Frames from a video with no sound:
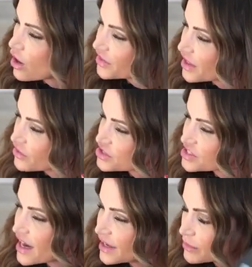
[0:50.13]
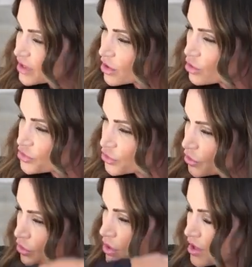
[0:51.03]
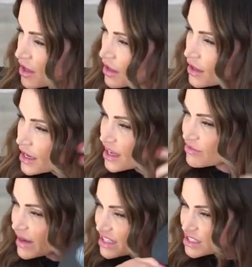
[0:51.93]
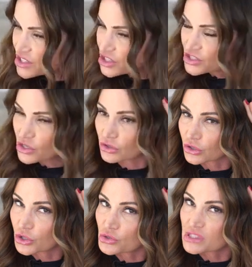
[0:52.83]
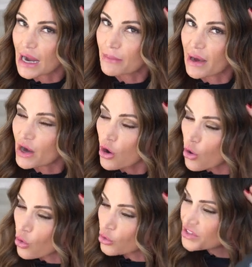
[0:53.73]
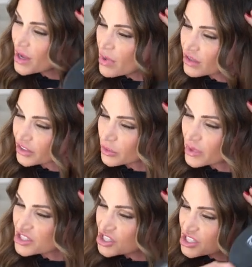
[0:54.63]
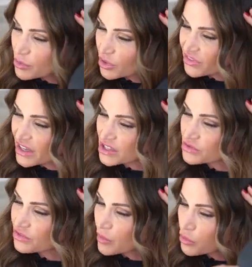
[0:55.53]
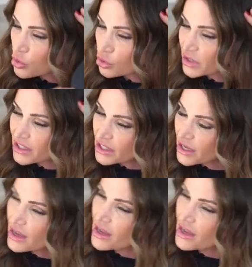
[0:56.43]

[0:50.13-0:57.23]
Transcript: on the other side I'm going to go through. If my extensions are loose, I might hold them a little bit just to prevent from pulling,